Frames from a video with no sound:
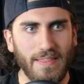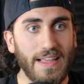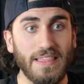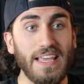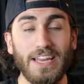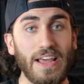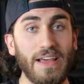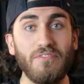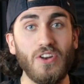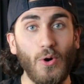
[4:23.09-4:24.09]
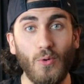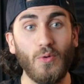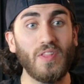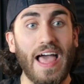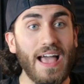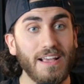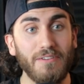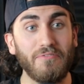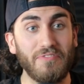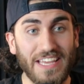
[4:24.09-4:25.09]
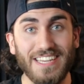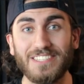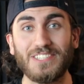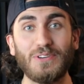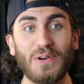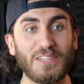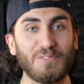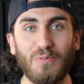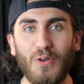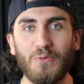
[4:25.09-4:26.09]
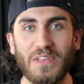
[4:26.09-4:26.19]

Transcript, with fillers: Like, they have no lack of things to explore